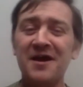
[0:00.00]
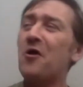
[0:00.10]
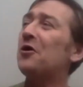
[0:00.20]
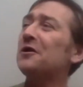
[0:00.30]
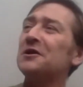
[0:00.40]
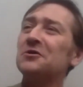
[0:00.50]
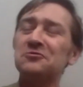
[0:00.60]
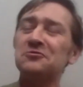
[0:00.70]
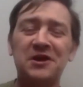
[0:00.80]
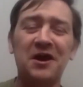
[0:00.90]
All of
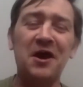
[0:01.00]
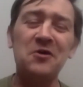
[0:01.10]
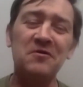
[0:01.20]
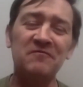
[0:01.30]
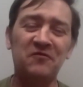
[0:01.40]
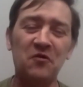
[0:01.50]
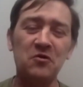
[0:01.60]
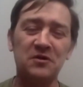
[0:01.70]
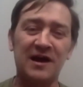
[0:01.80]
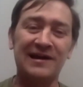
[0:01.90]
yous, get out and
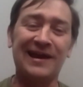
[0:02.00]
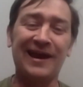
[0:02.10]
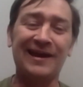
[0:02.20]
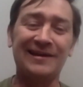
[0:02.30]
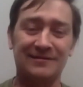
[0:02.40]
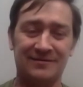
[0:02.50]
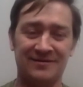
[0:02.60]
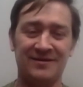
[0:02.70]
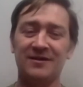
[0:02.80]
vote again.